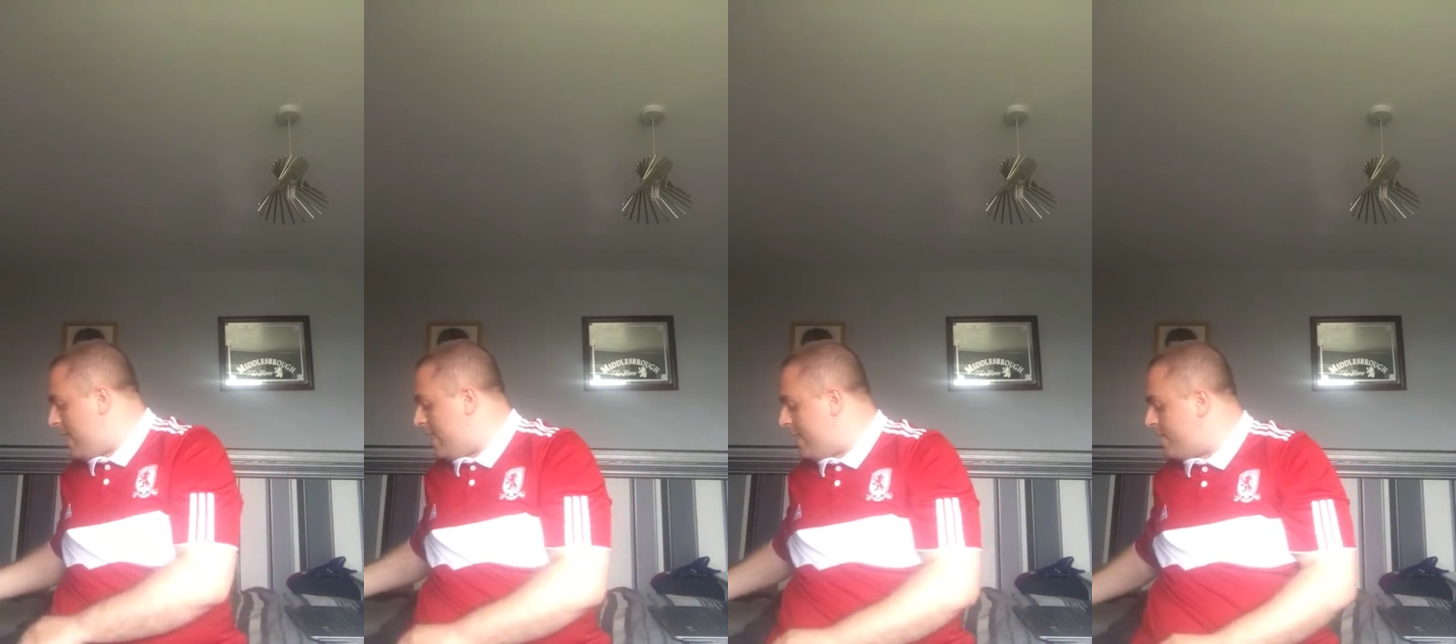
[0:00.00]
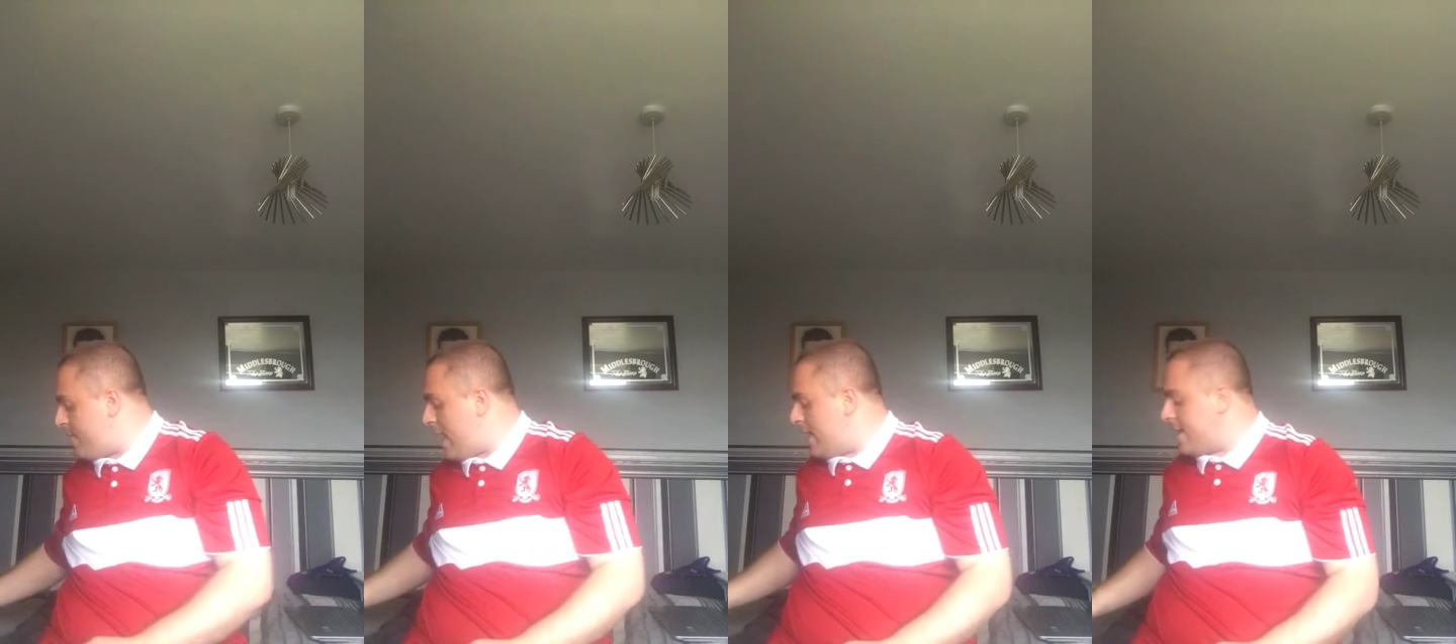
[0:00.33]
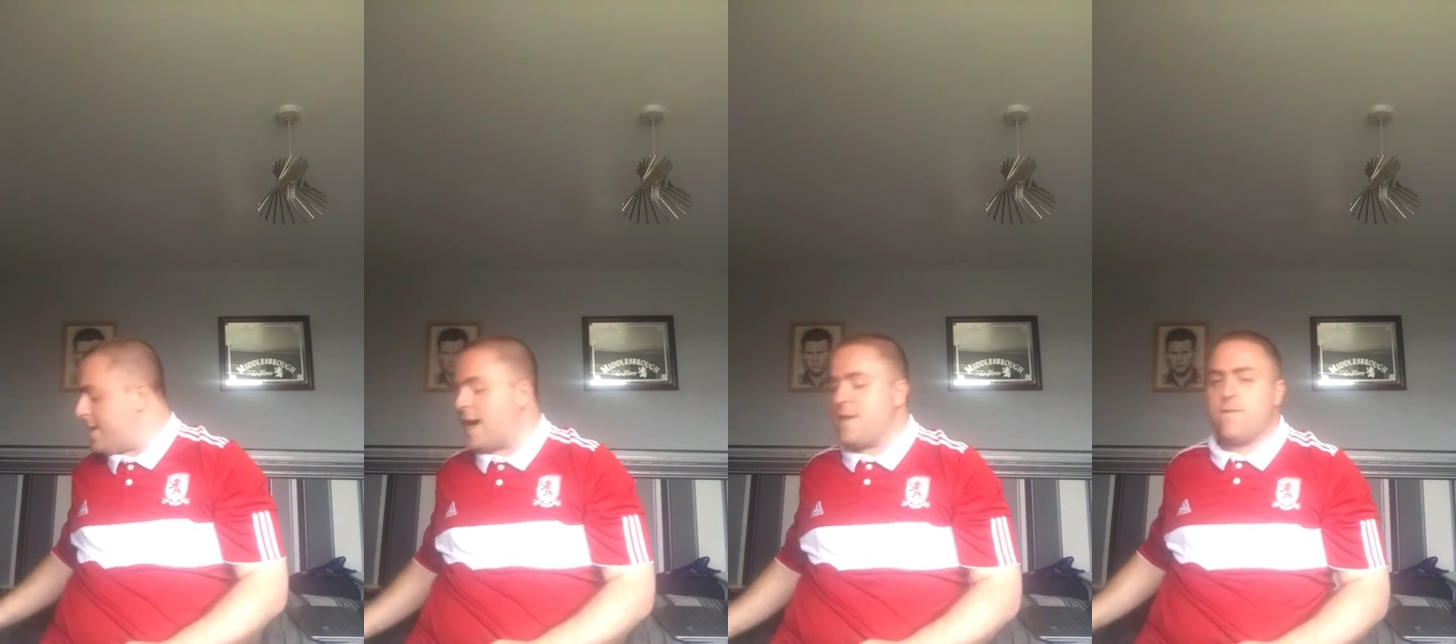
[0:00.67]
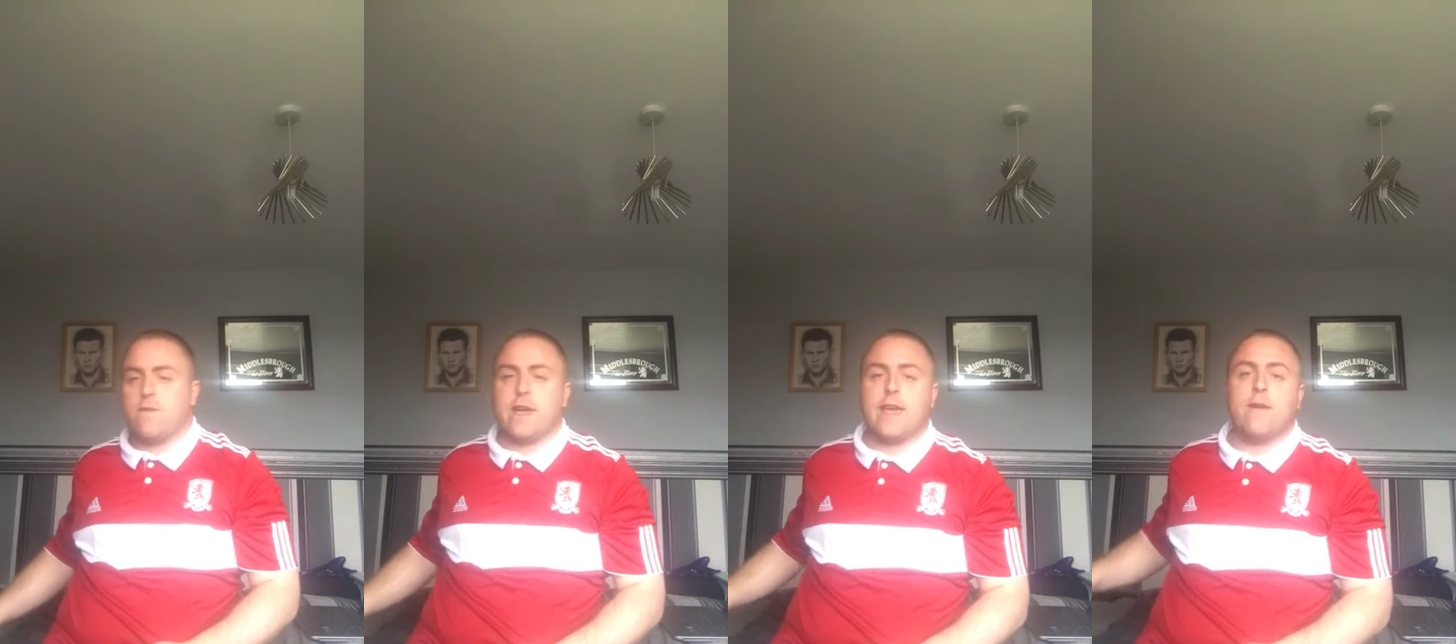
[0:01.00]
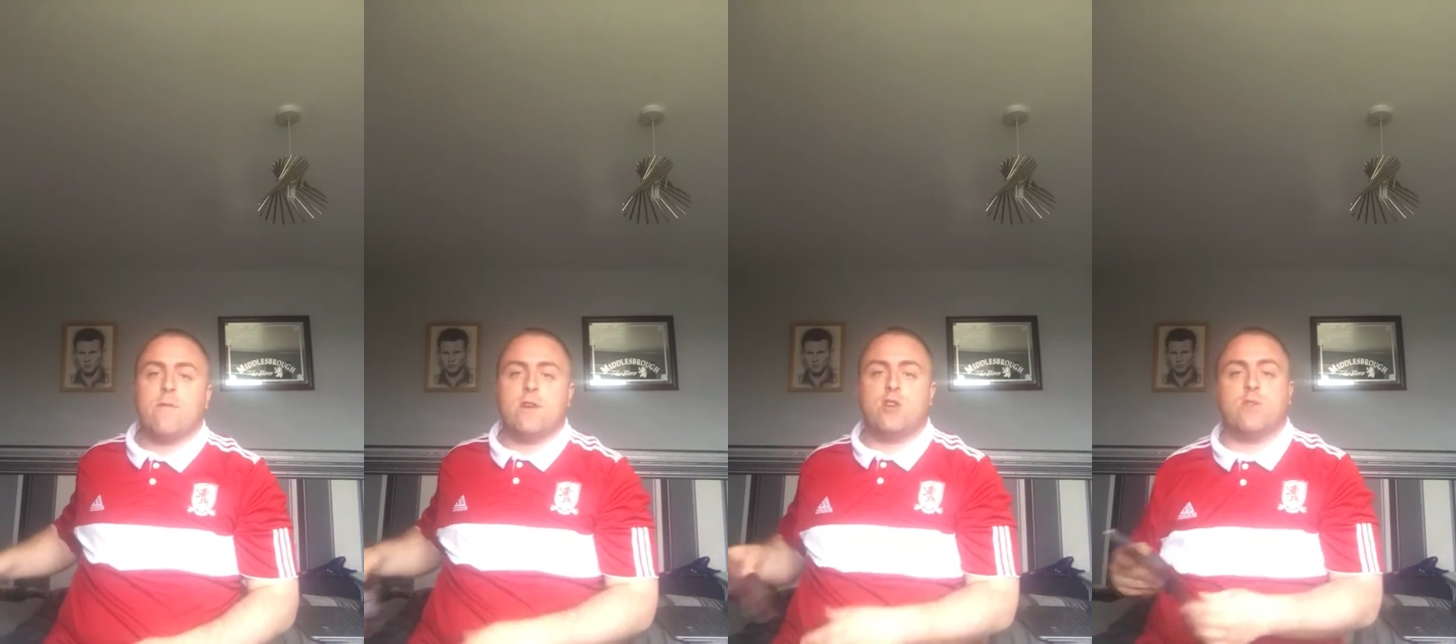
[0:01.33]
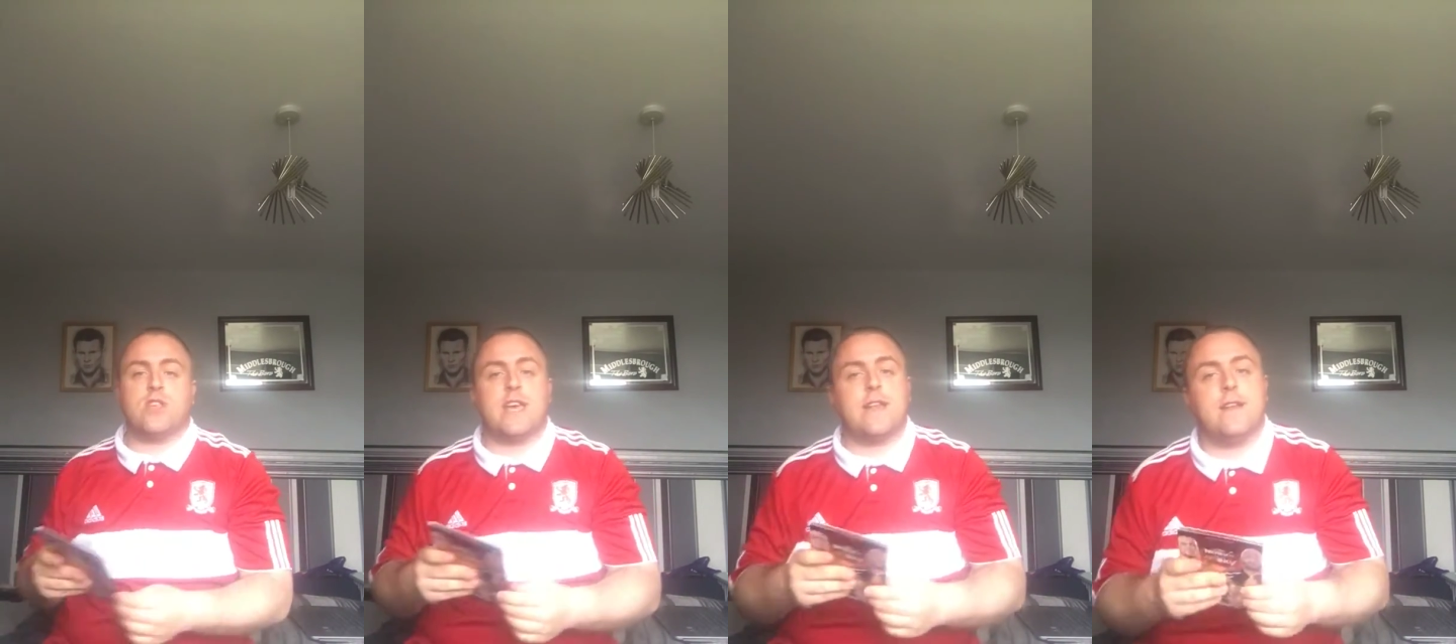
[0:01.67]
And then finally night three, which
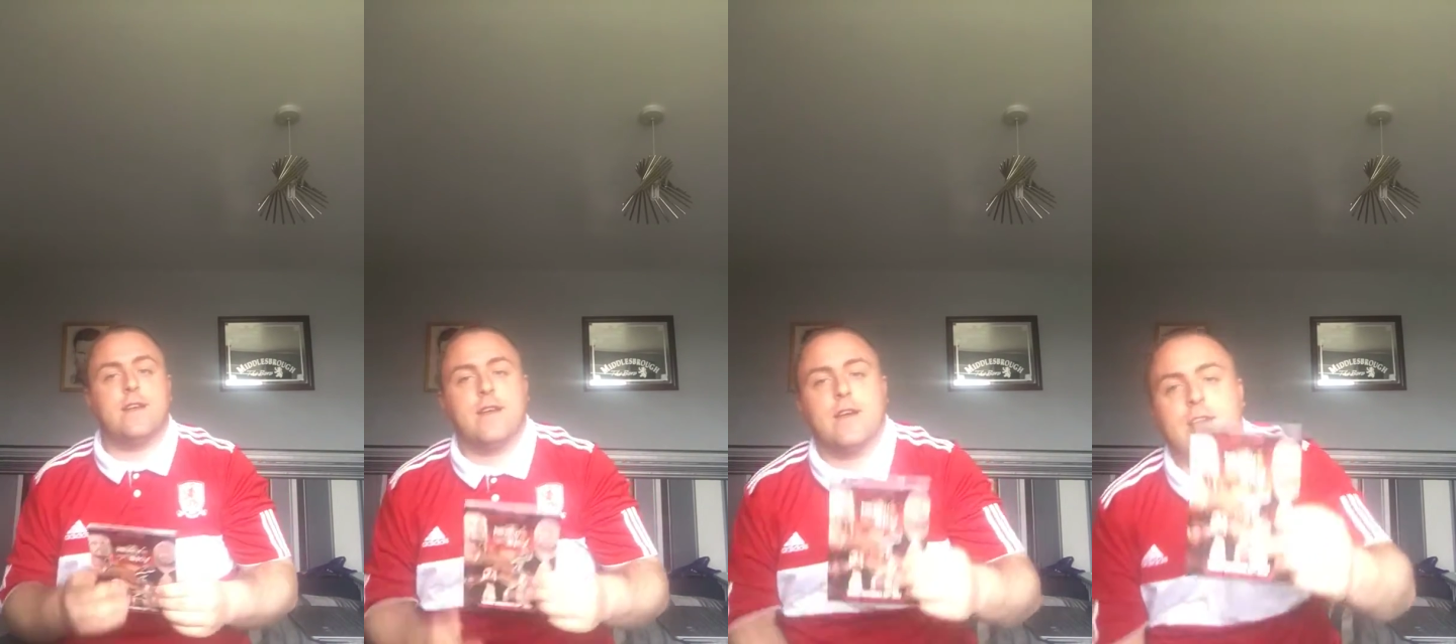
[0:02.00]
was in